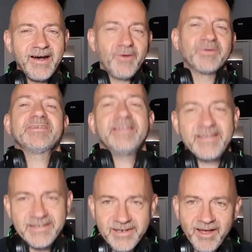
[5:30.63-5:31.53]
I was
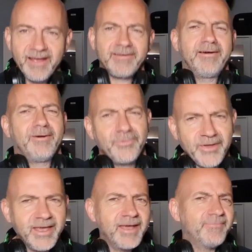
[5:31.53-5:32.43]
in this like, oh
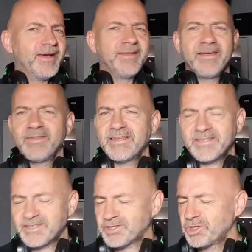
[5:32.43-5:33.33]
yeah, man,
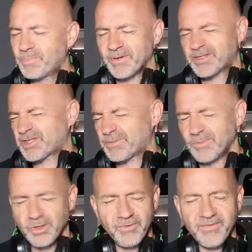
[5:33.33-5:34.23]
it's super
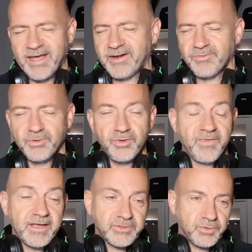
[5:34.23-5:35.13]
smooth, that
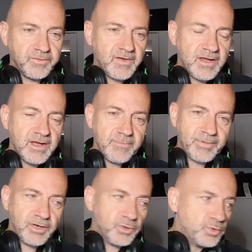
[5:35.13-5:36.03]
groove, that sort of
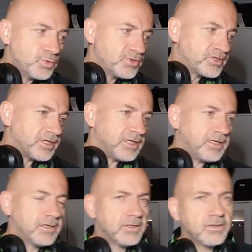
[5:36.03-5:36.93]

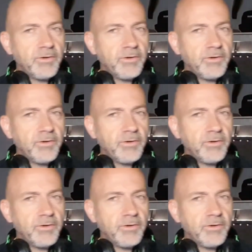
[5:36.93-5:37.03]
bluesy